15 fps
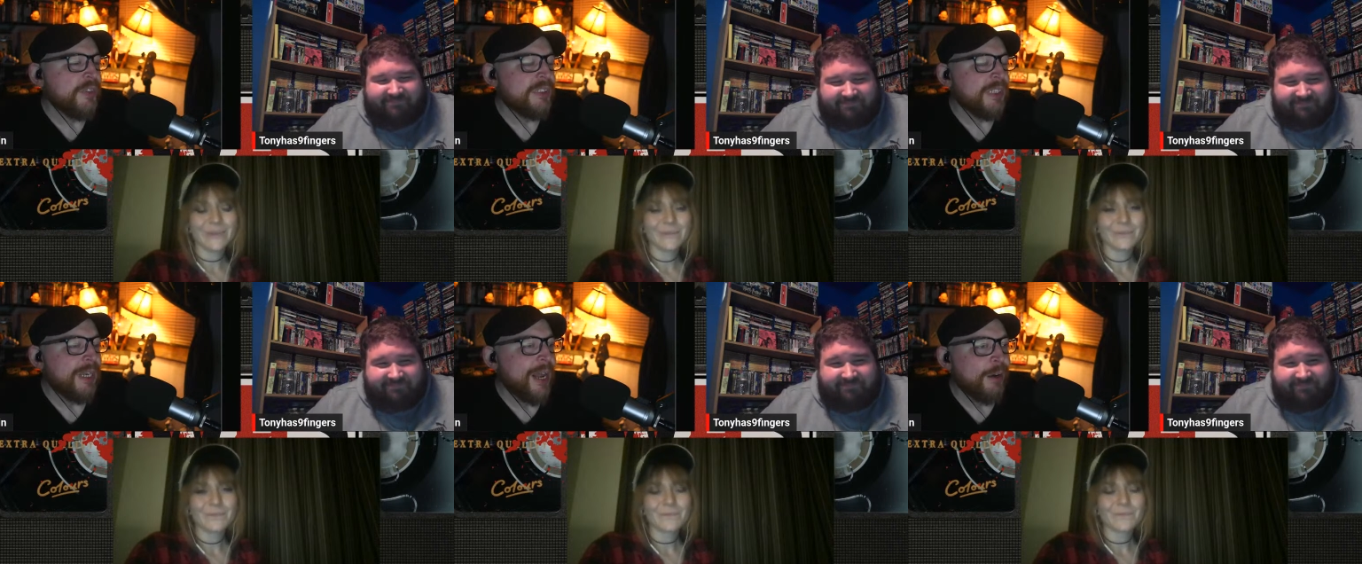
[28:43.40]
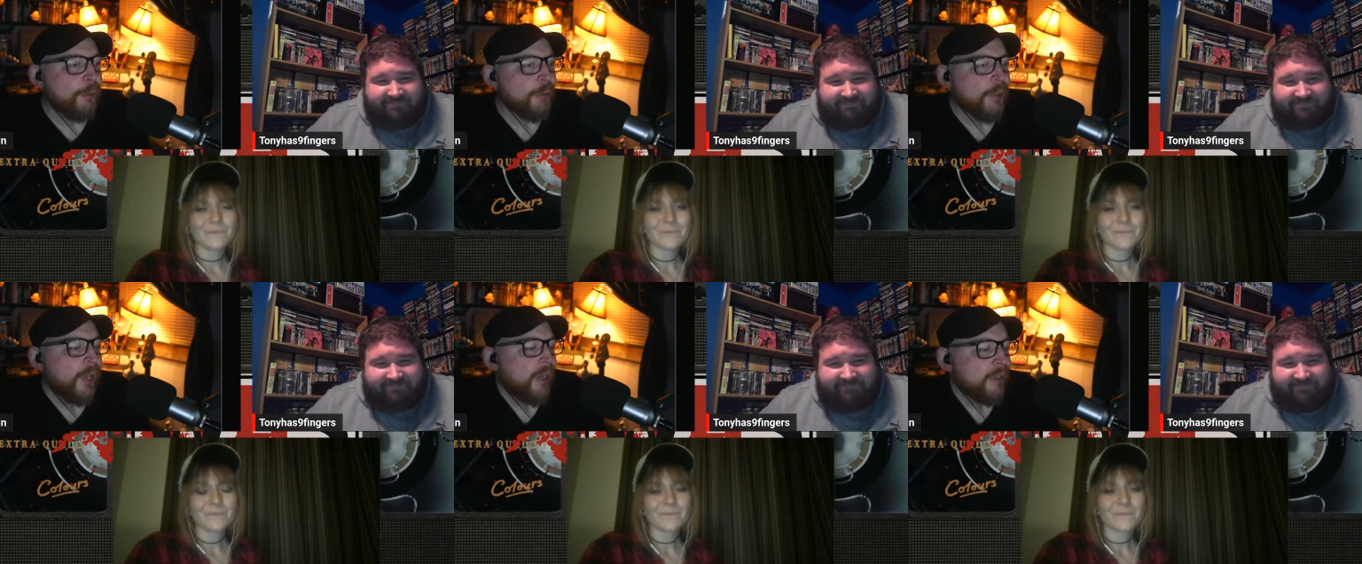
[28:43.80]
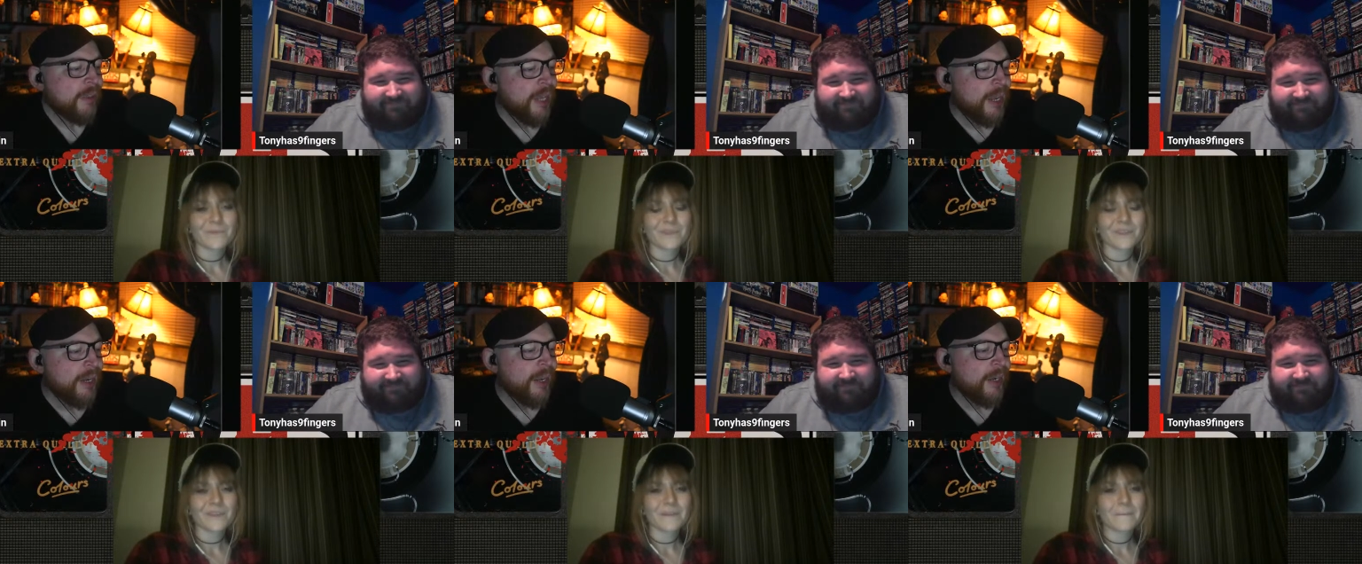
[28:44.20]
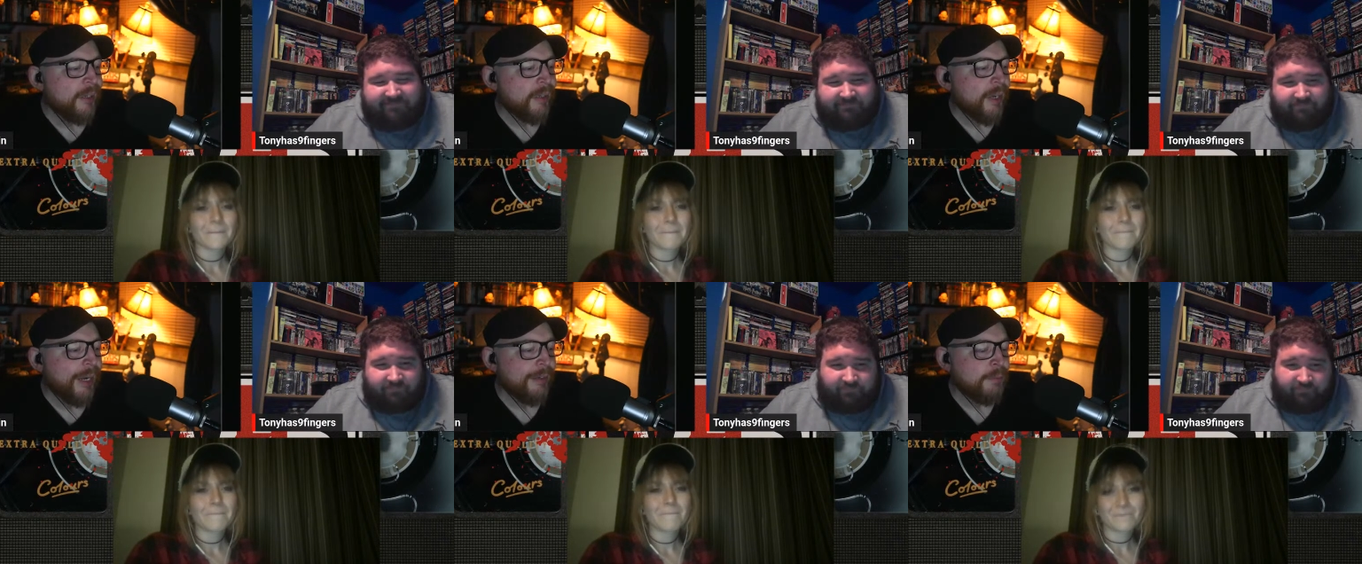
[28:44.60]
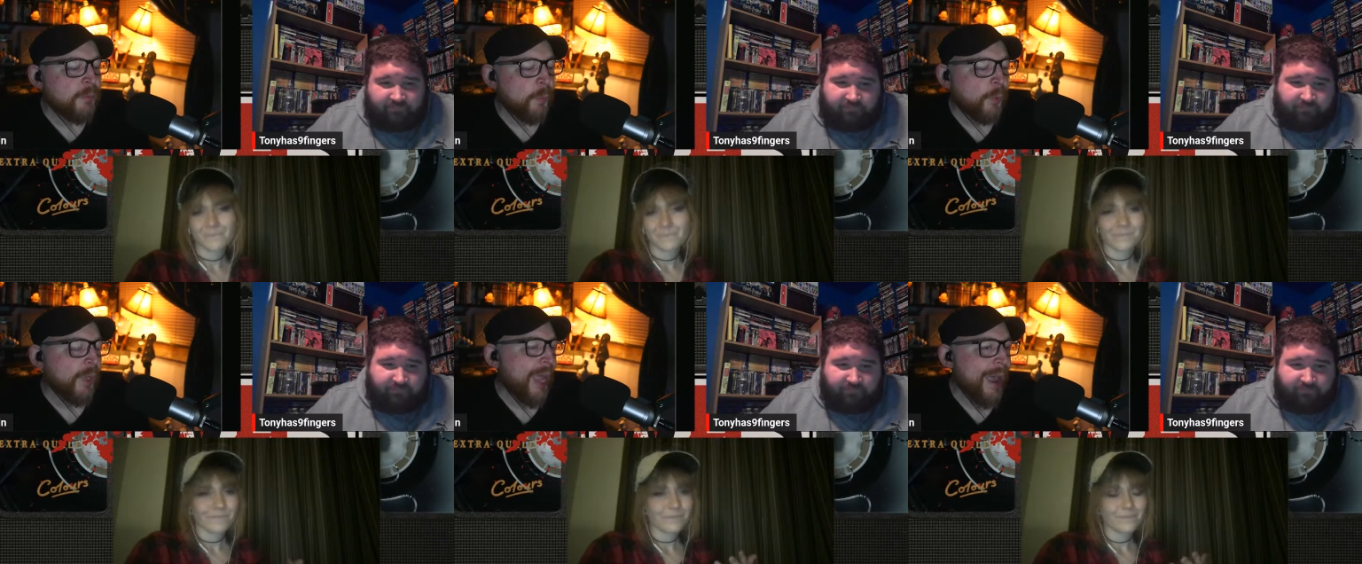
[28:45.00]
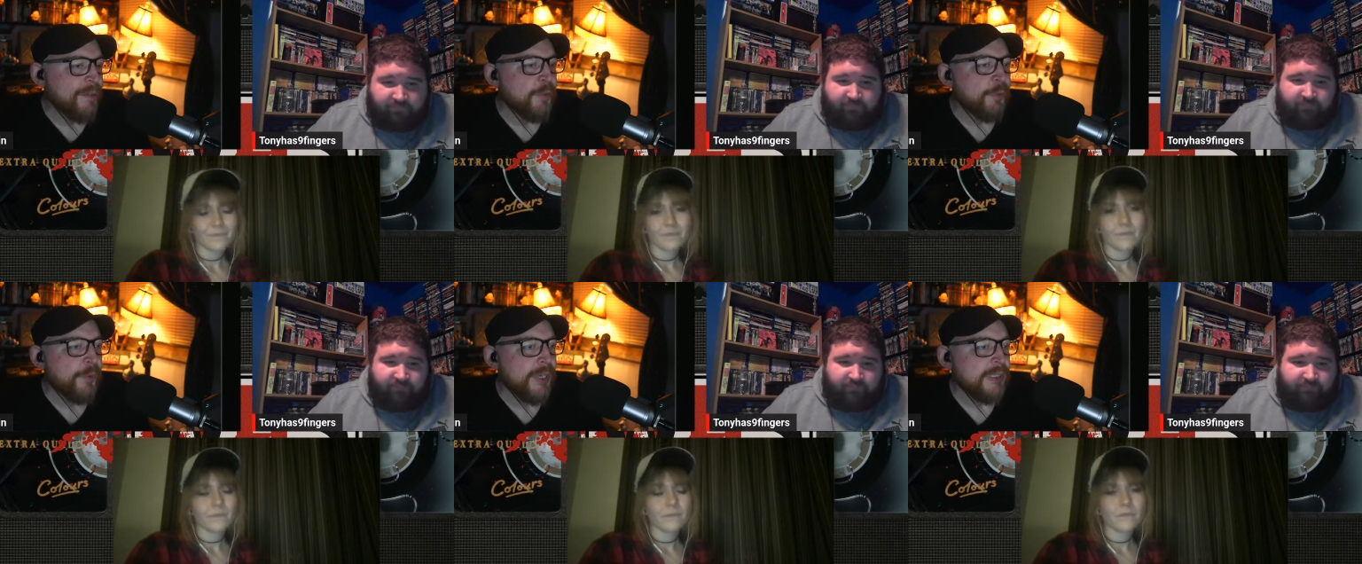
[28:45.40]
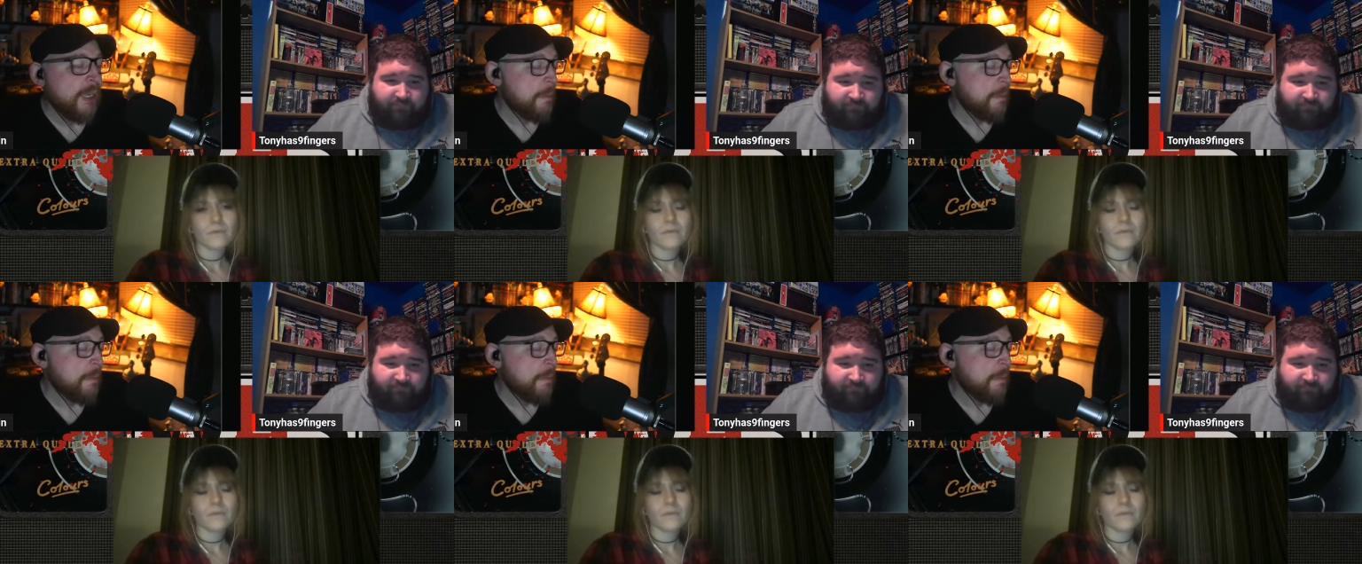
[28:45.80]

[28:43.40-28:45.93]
Speaker 1: that I don't like that I I will have a reason.